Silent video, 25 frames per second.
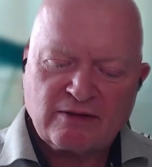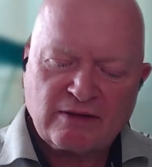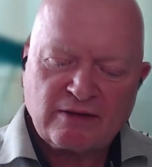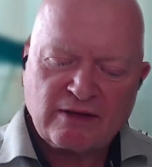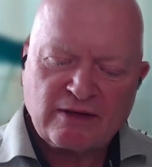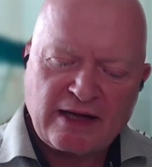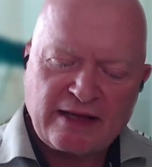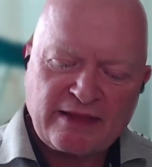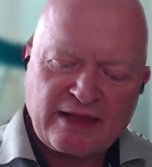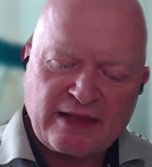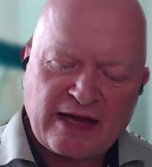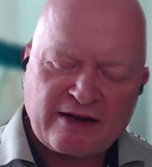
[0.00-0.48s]

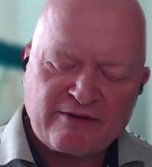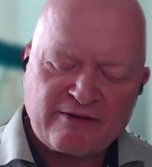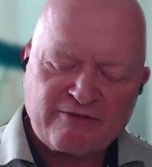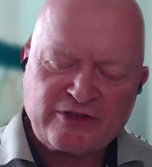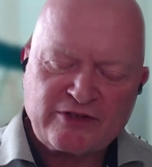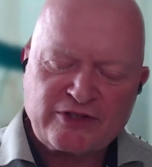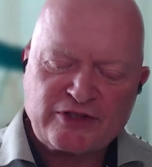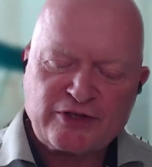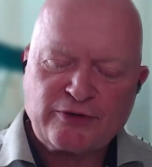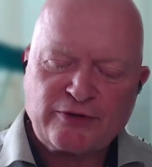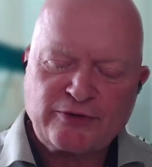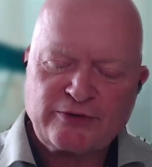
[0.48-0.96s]
and that
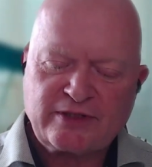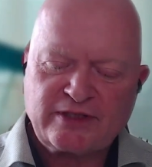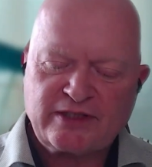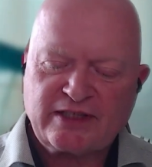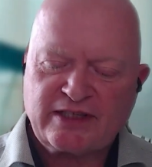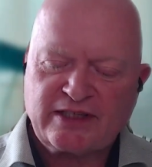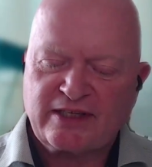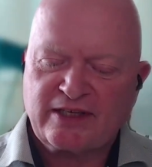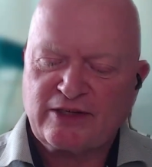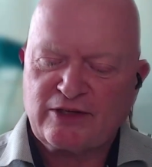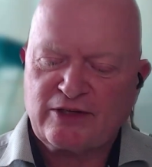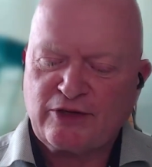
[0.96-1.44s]
resulted
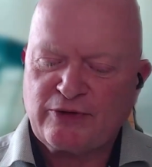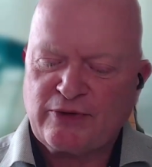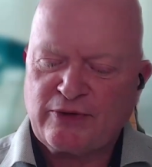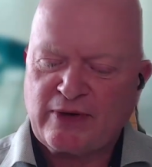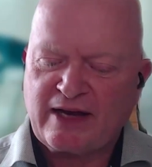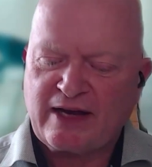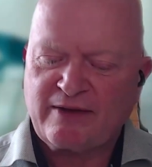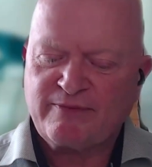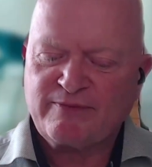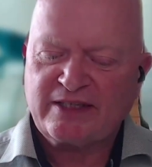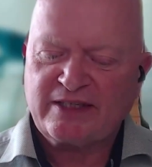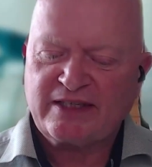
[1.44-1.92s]
in a new
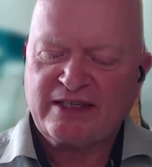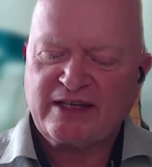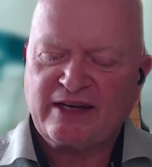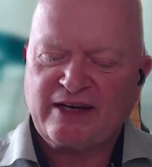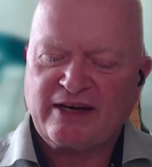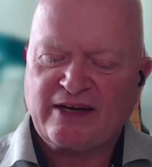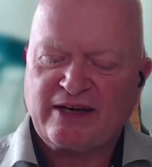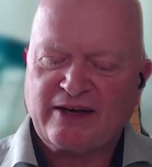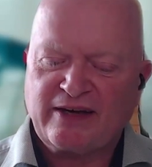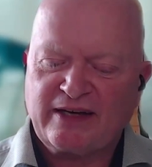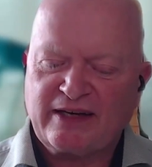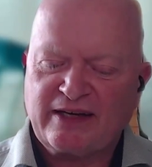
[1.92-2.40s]

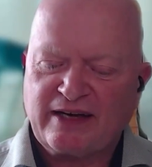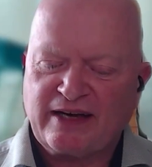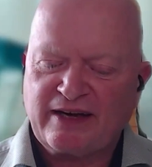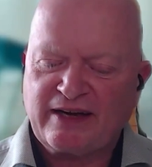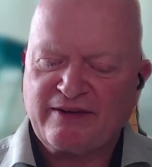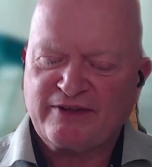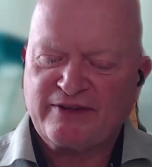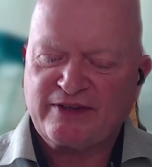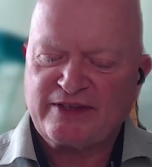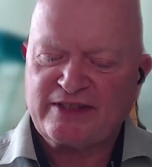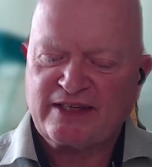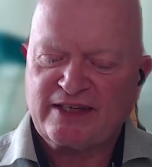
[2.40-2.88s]
MDR and
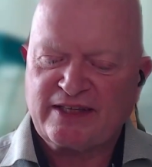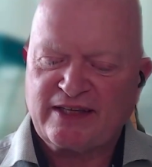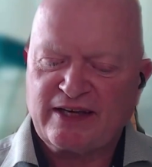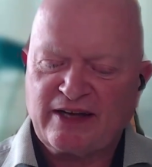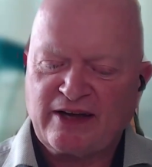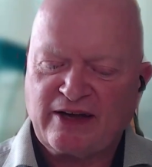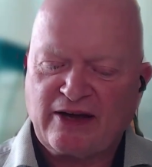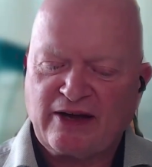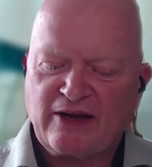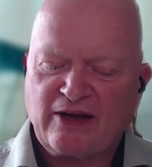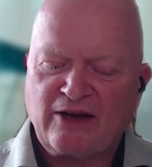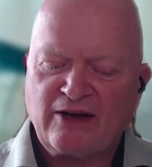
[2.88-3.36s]

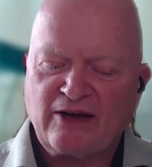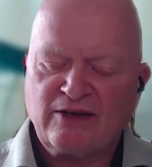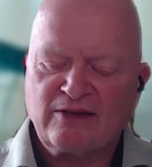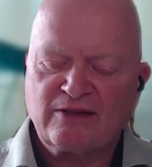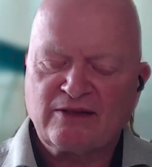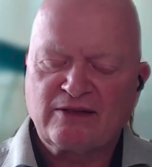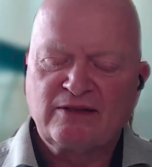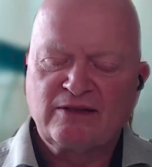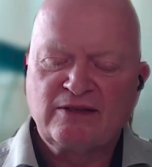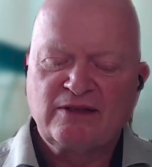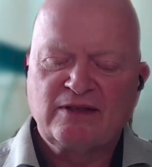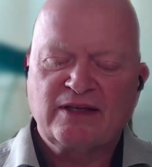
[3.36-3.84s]
IVDR
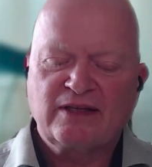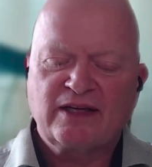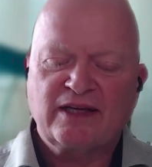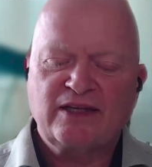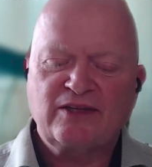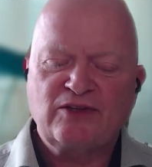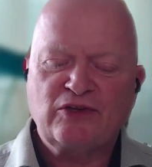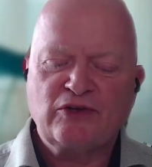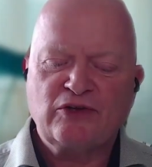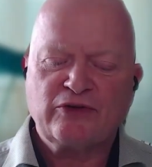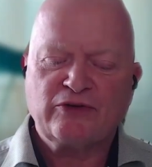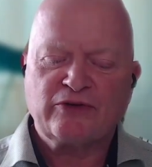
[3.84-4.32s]

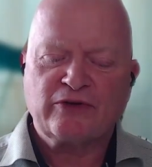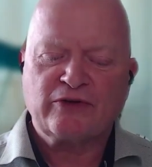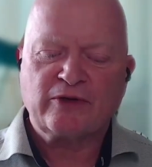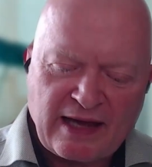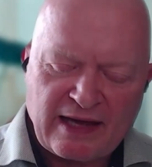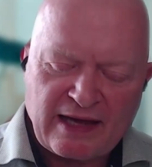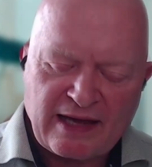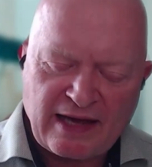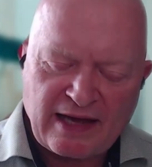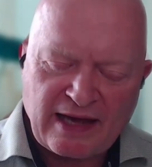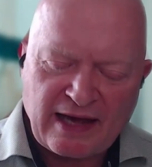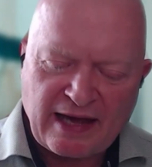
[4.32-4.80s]
in
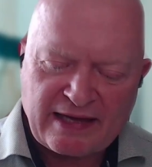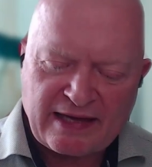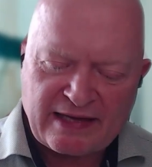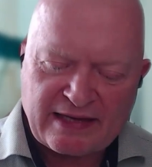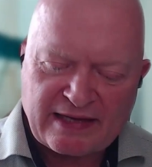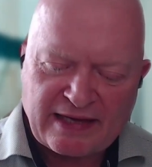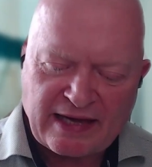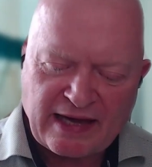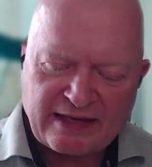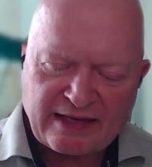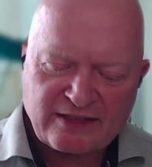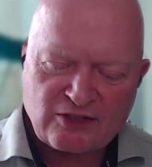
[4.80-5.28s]
Europe, a
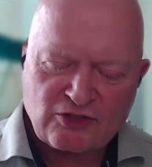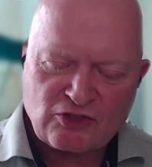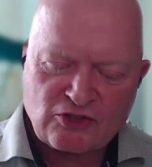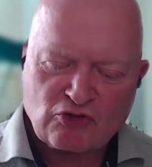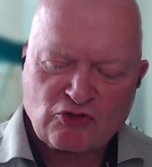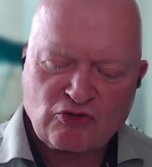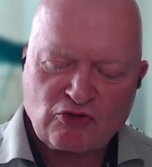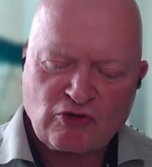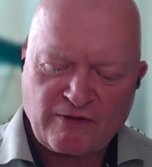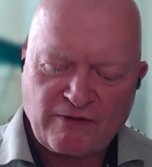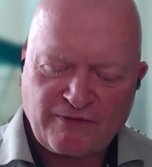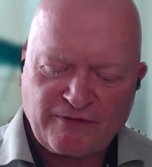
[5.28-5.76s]

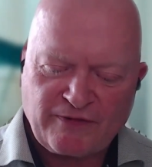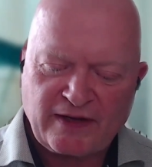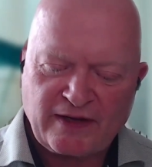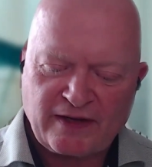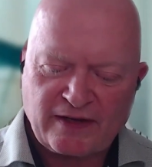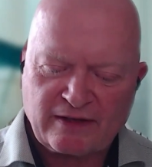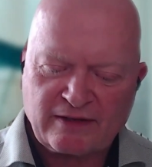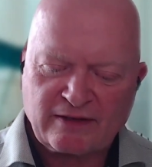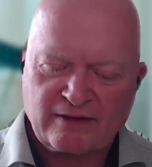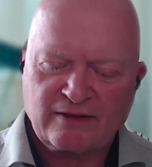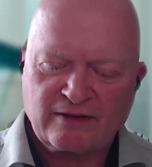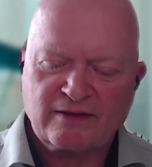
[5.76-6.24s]

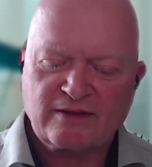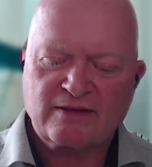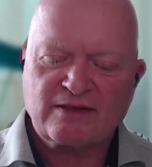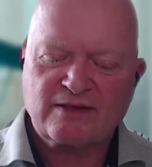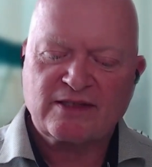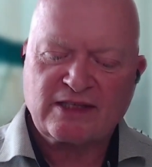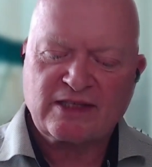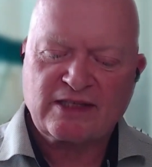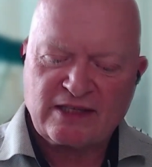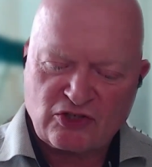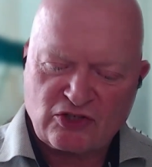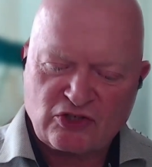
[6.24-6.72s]
catastrophic
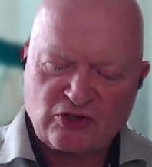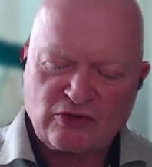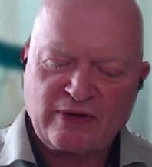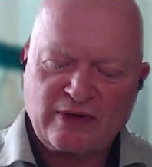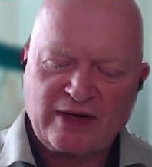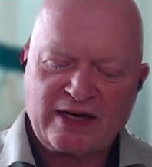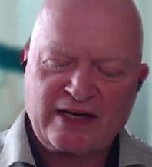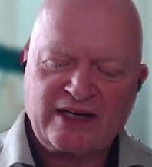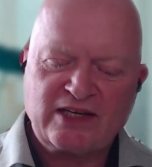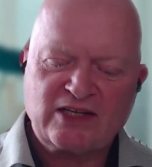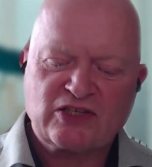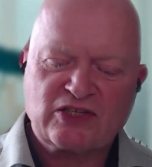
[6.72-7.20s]

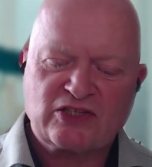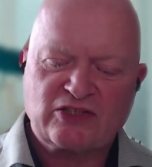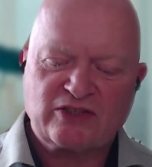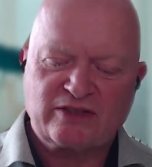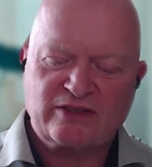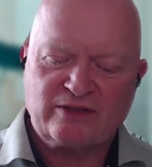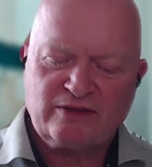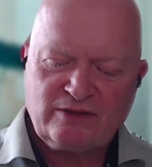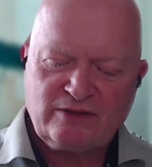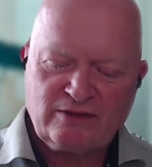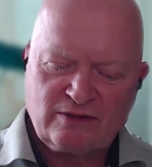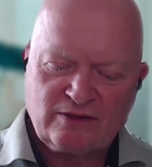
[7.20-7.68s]

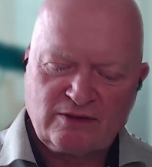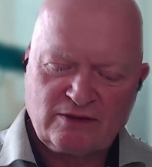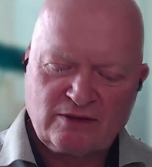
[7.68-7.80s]
situation